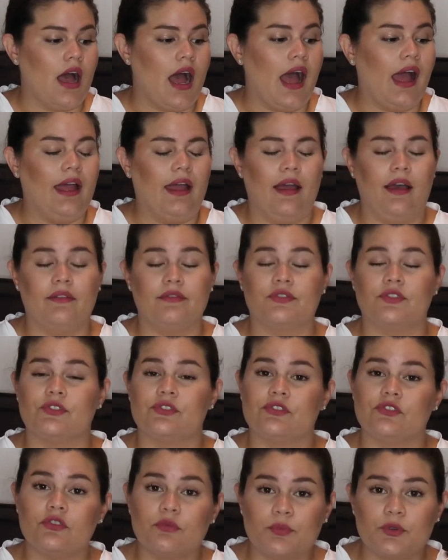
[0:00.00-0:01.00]
I have
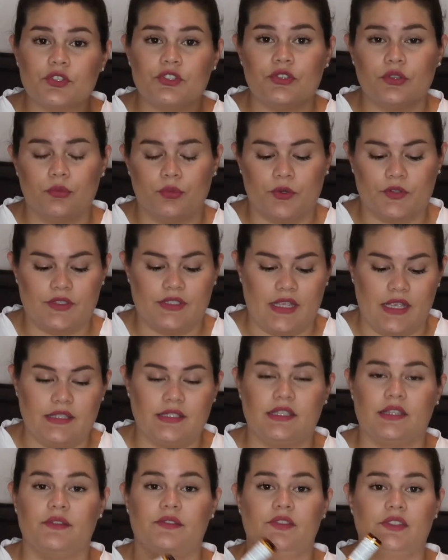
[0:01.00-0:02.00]
super, super
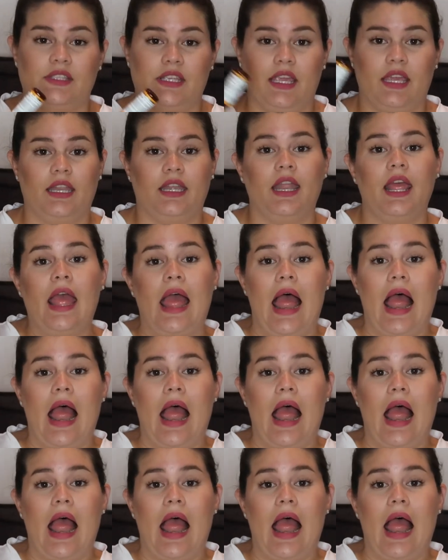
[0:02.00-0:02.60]
sensitive skin